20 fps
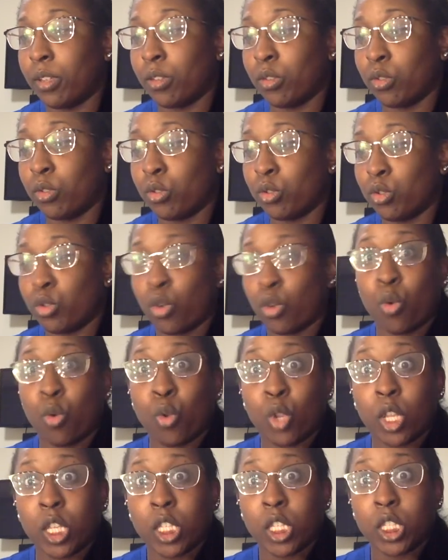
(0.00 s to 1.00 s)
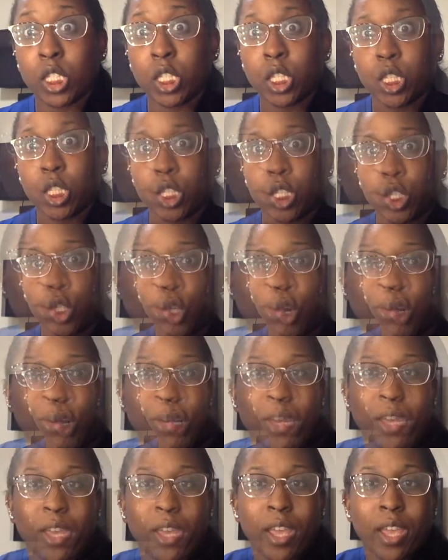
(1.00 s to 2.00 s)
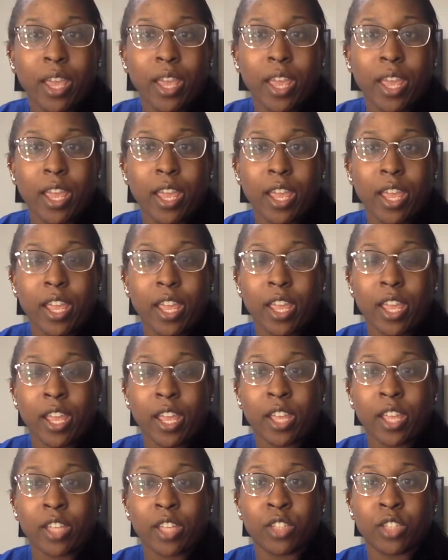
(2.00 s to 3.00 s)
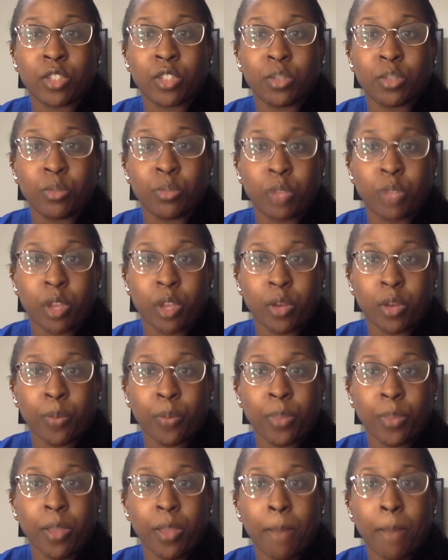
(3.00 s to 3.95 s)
So let's get started. As you know,